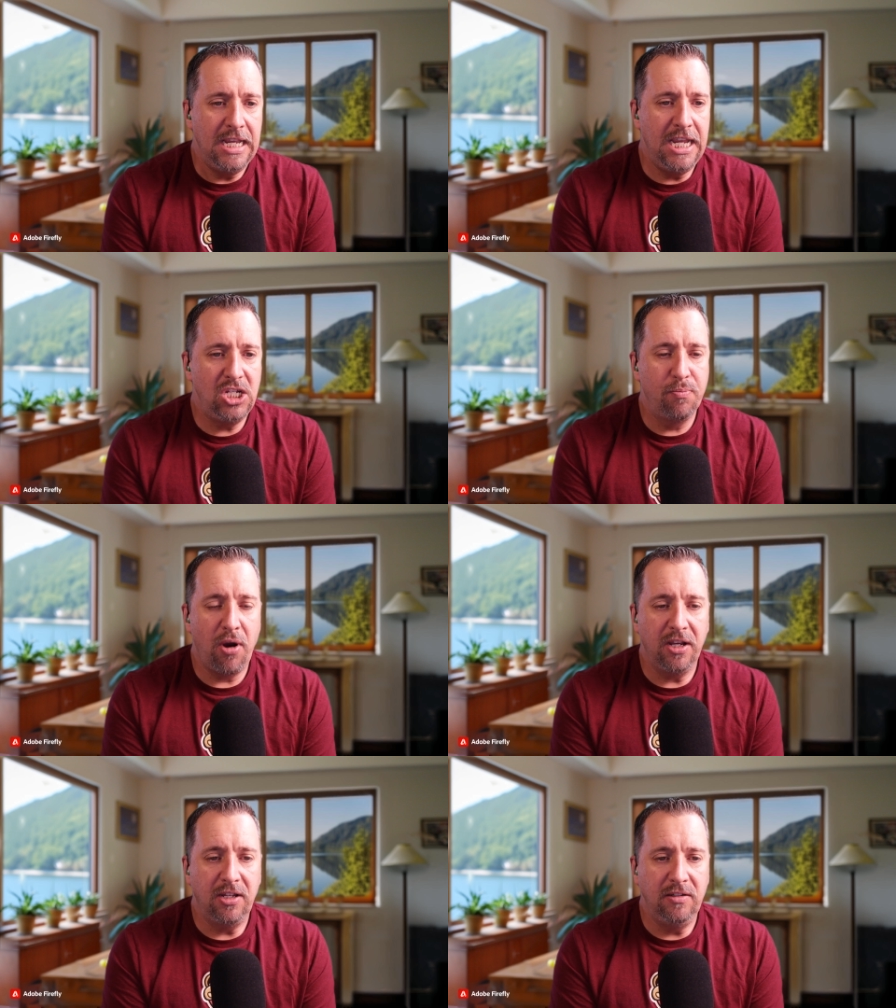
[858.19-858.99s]
Each
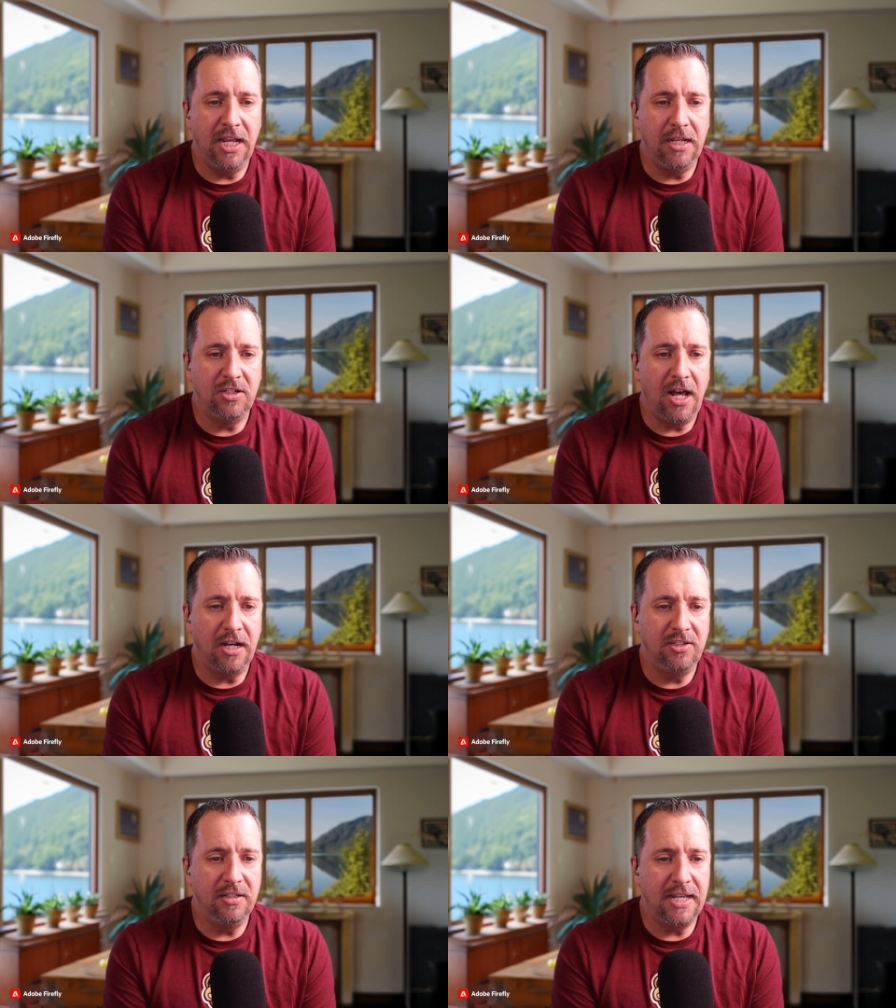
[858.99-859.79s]
product contains
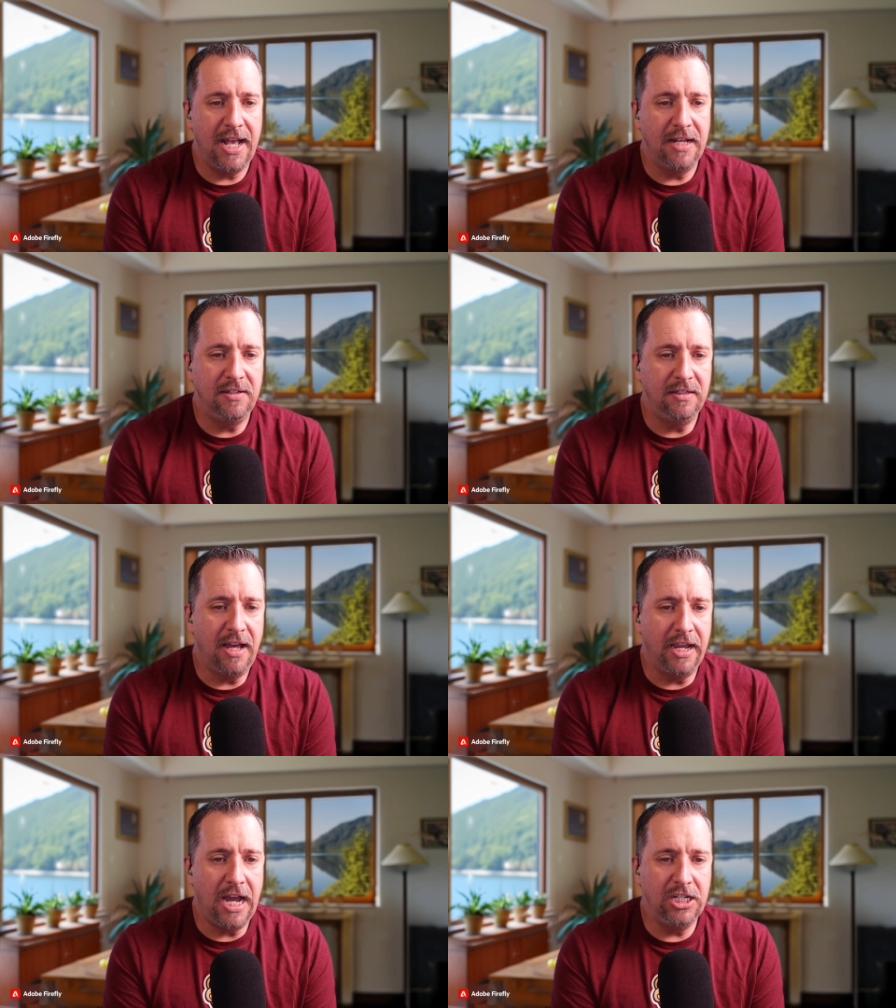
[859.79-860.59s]
oxalic acid
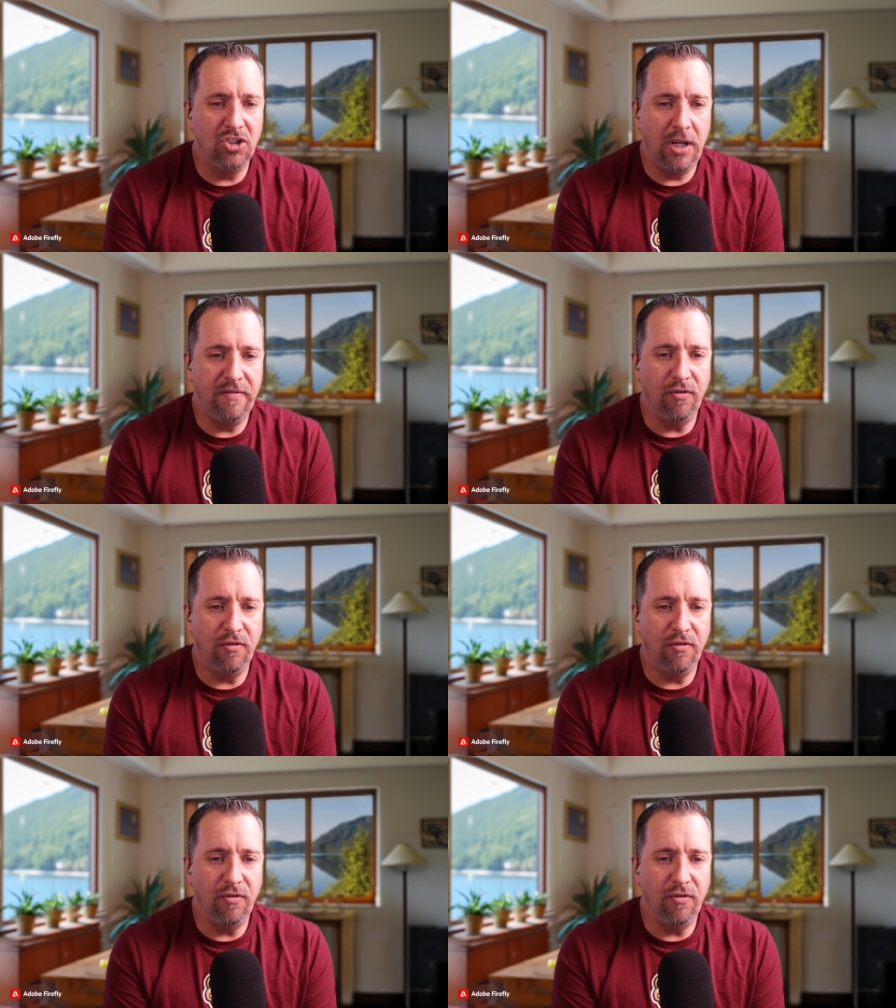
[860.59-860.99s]
dihydrate